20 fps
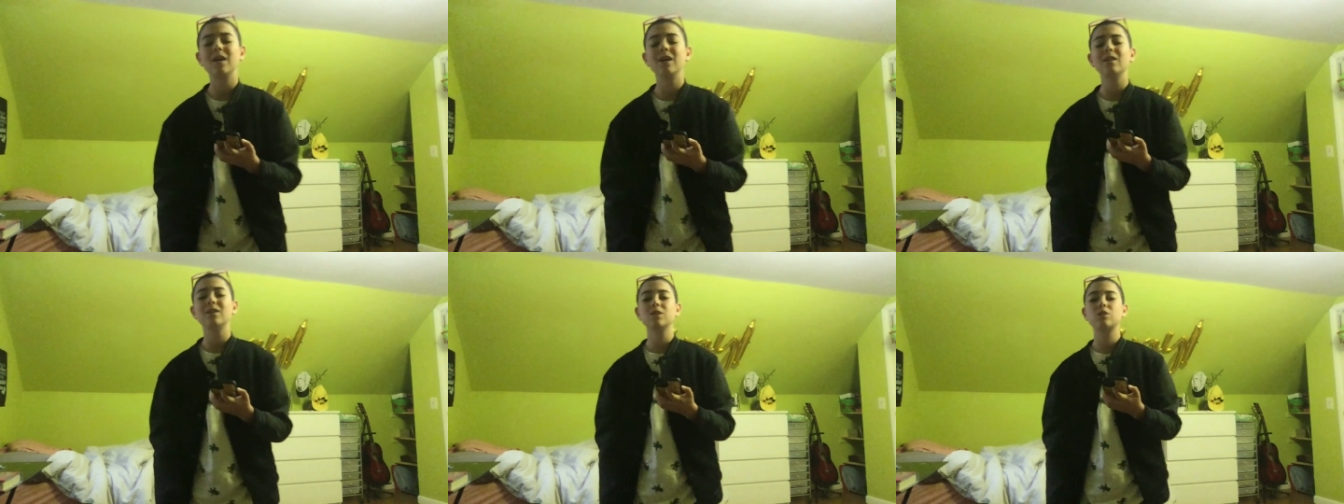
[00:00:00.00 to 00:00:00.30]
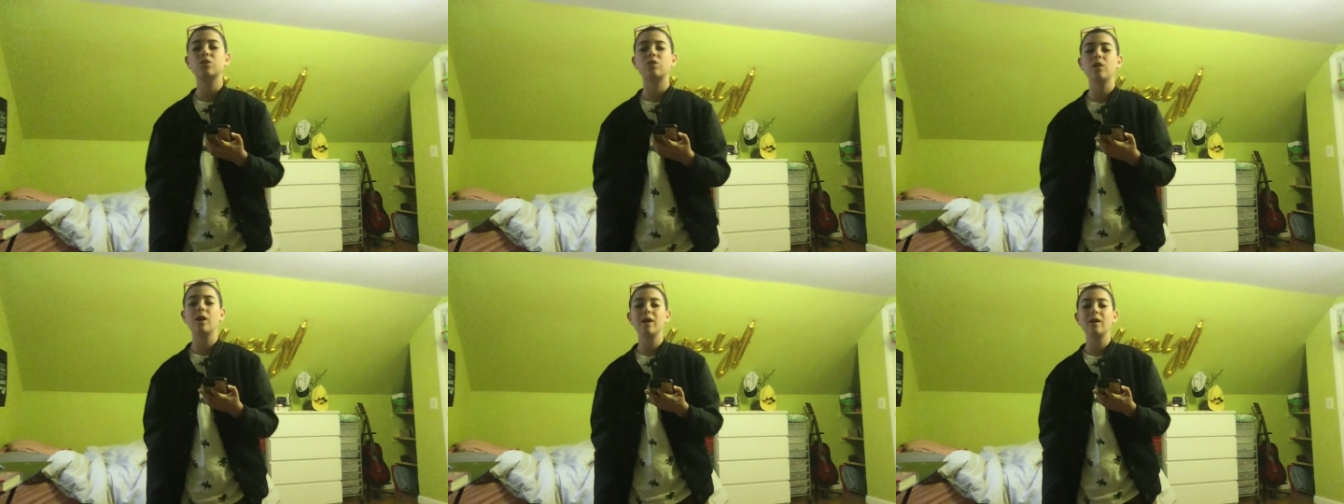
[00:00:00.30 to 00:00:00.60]
In this
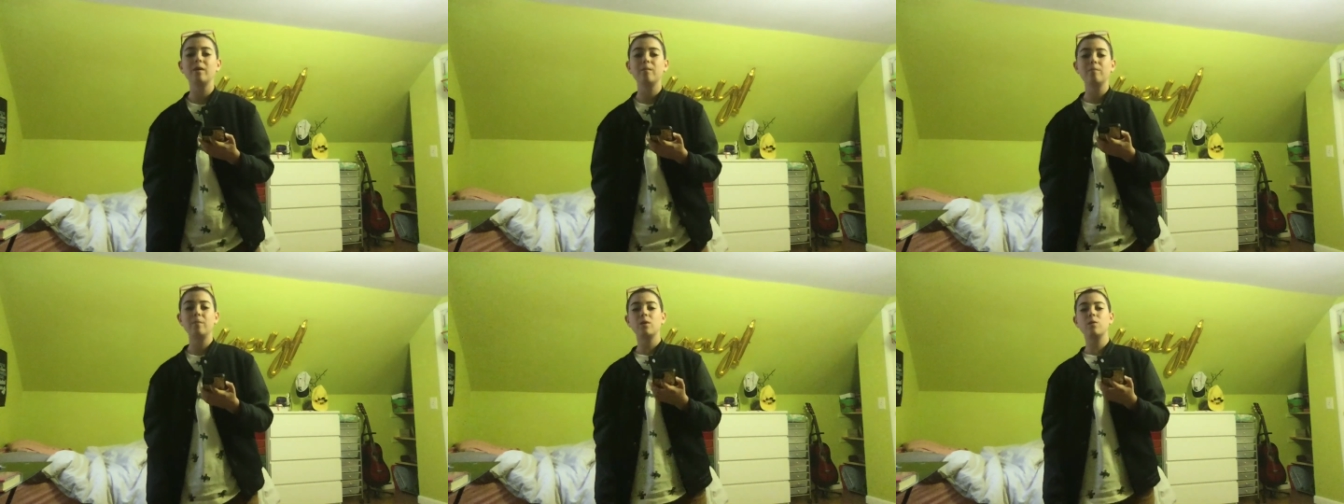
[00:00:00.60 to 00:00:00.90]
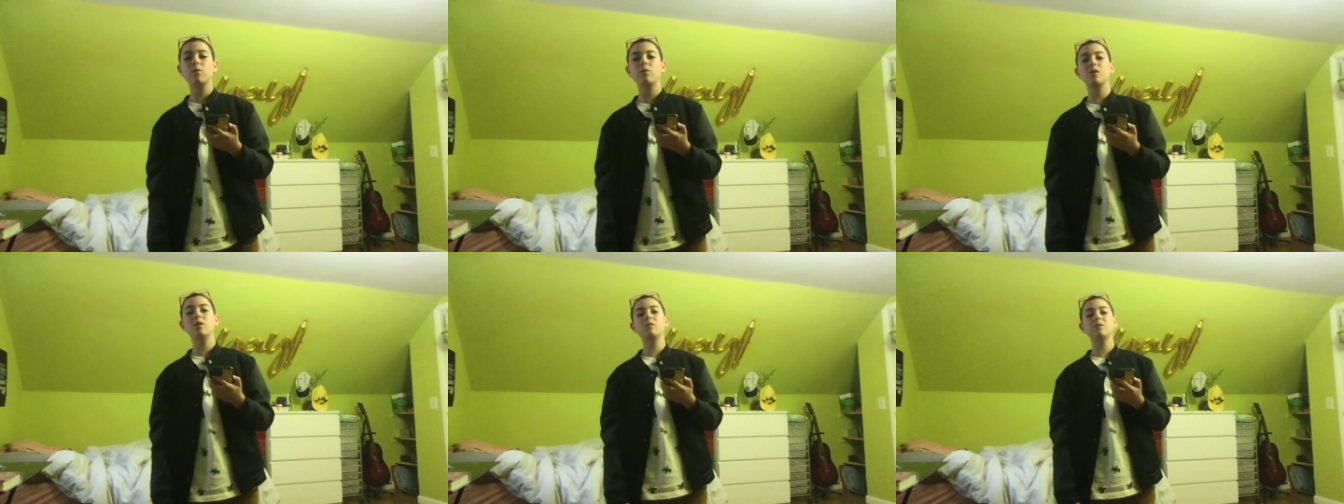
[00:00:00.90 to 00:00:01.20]
great big
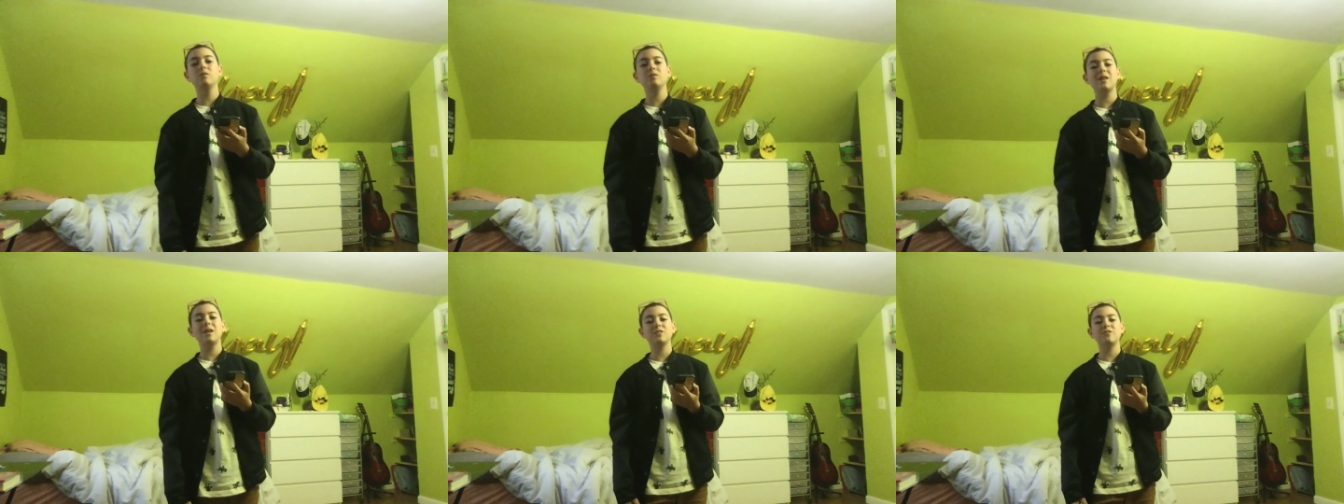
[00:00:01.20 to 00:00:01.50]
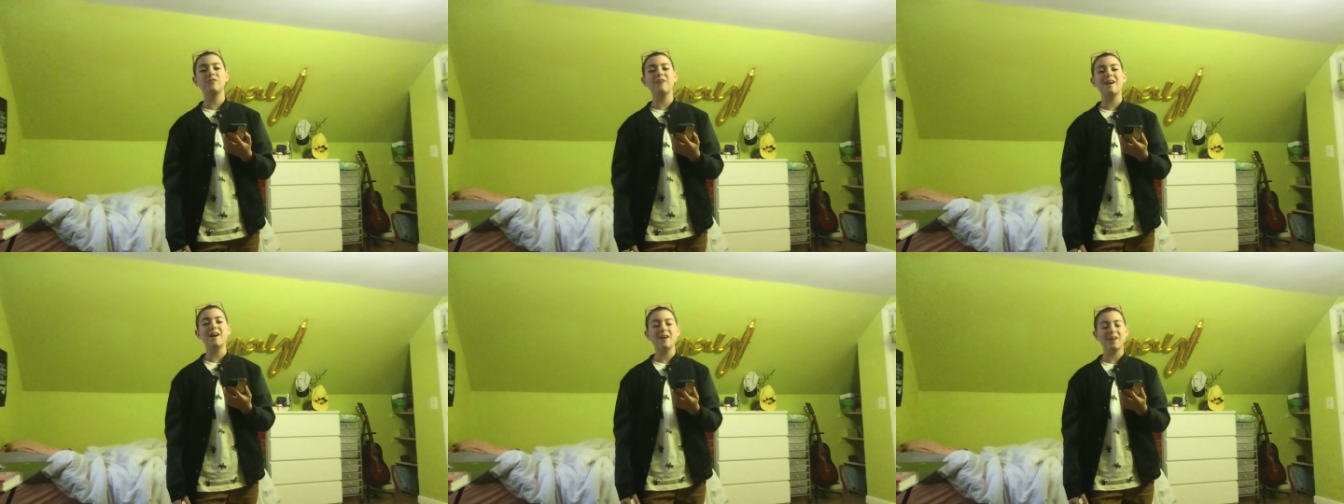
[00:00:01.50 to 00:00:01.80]
world, that's
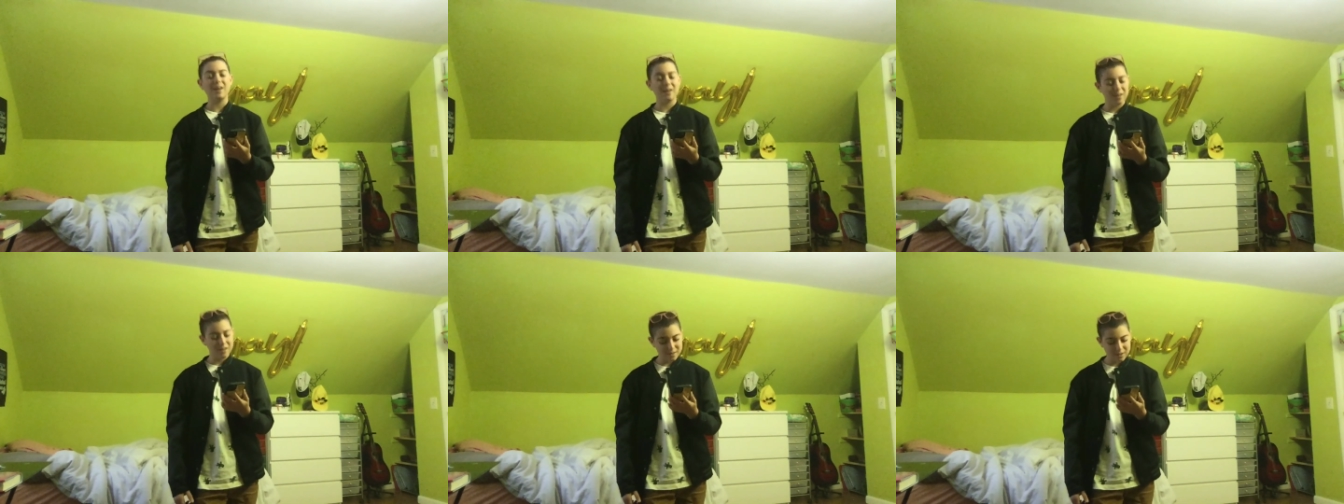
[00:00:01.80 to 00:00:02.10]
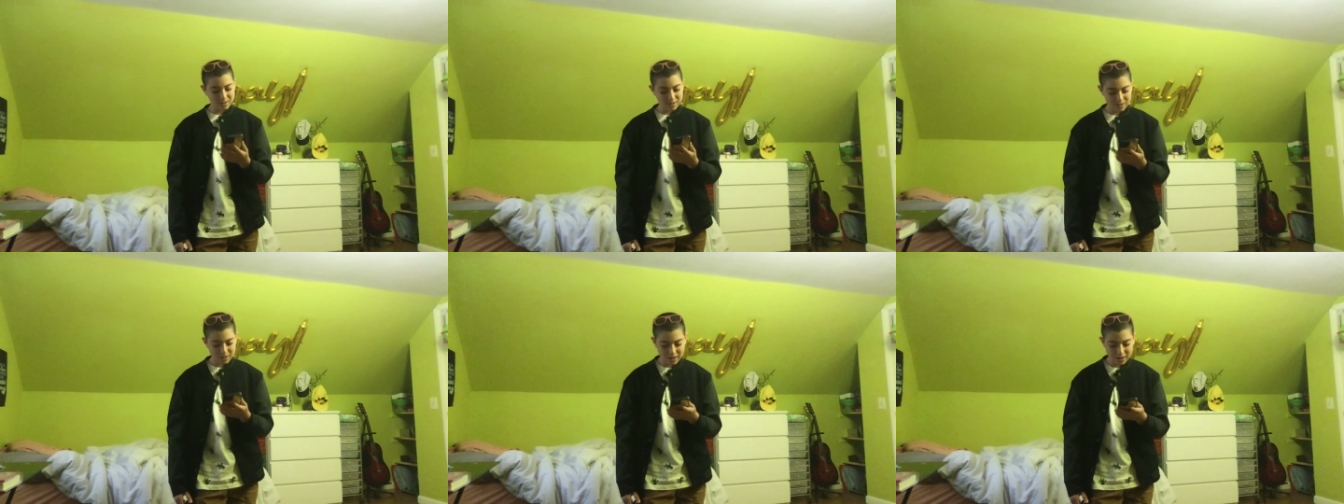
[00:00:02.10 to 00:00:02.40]

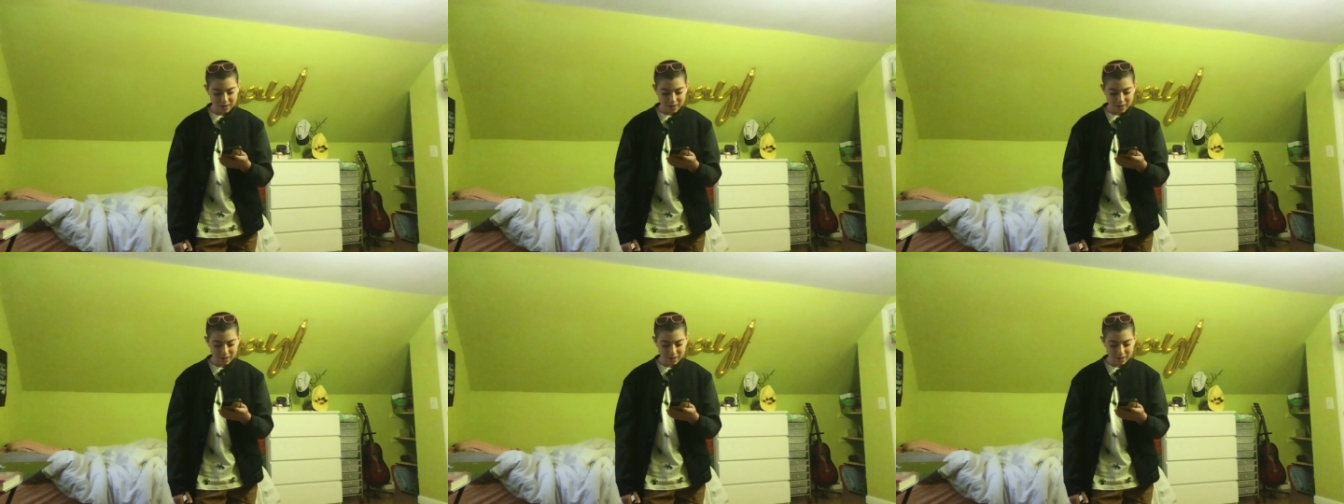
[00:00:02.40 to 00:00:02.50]
facts.